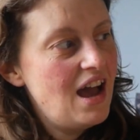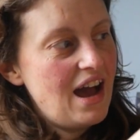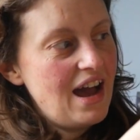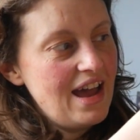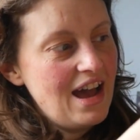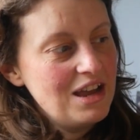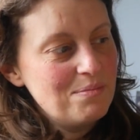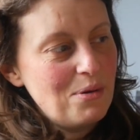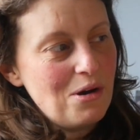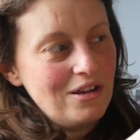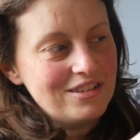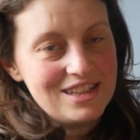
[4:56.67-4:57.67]
I
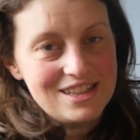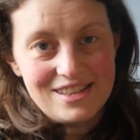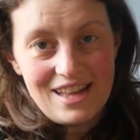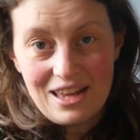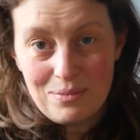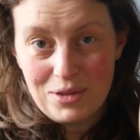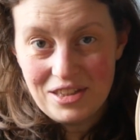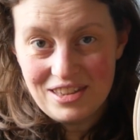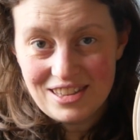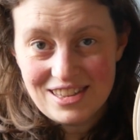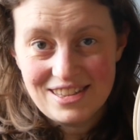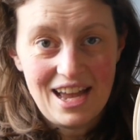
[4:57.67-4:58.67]
eyeballed the
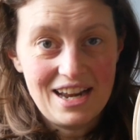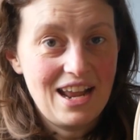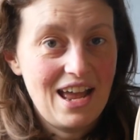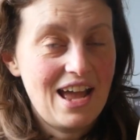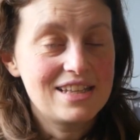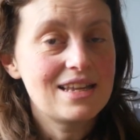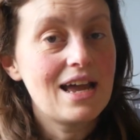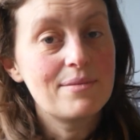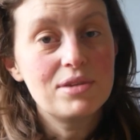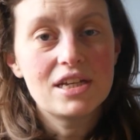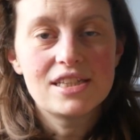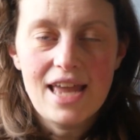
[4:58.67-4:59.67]
segments, and I
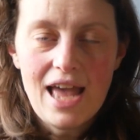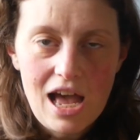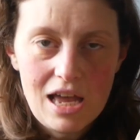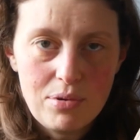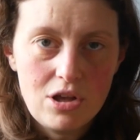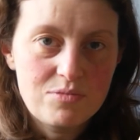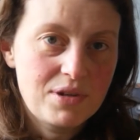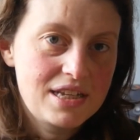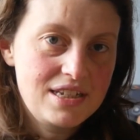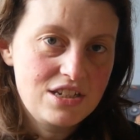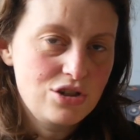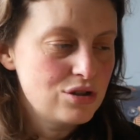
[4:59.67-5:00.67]
mean I say eyeballed, but I
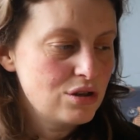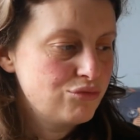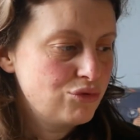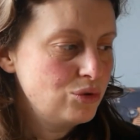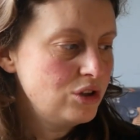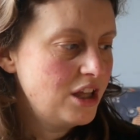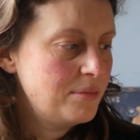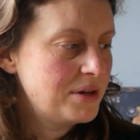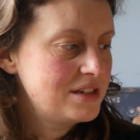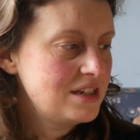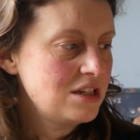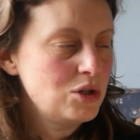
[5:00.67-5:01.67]
did use a ruler, but
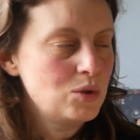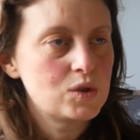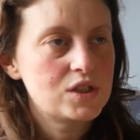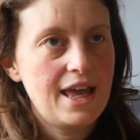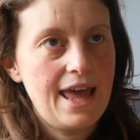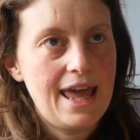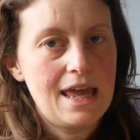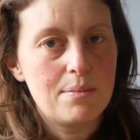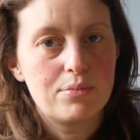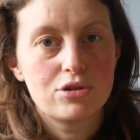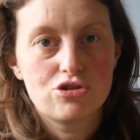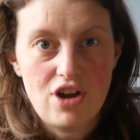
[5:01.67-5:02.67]
I didn't use a
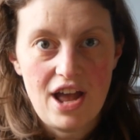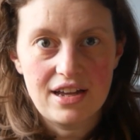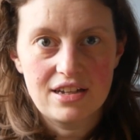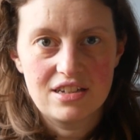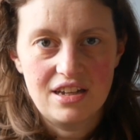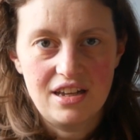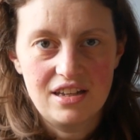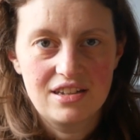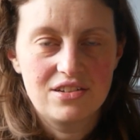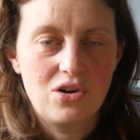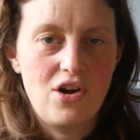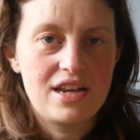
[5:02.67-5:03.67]
protractor or